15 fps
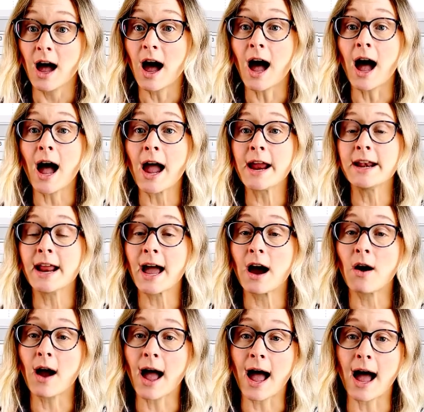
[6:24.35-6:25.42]
I
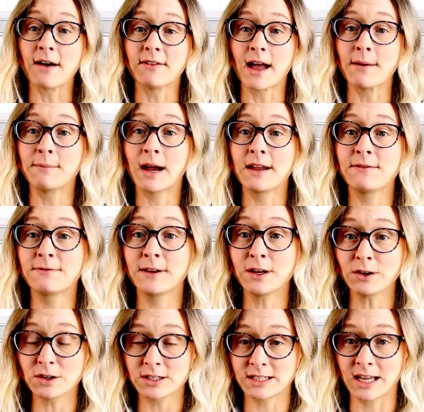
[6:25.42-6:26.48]
now have at my
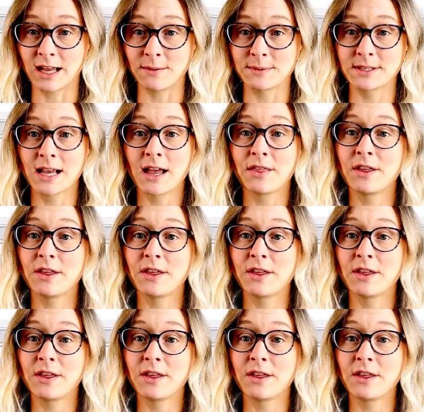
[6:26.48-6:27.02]
fingertips